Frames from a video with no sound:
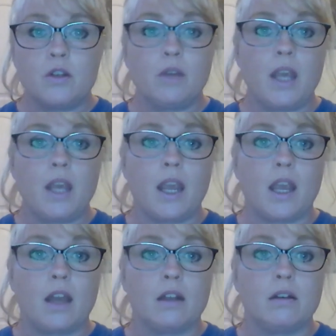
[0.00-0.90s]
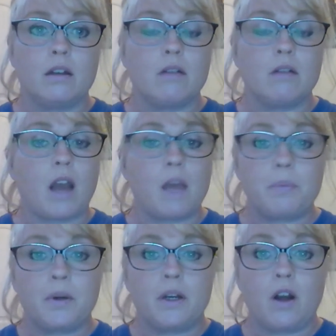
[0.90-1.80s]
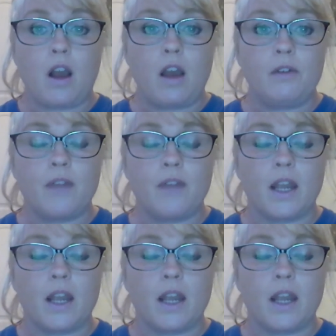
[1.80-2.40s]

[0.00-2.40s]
you can not print it off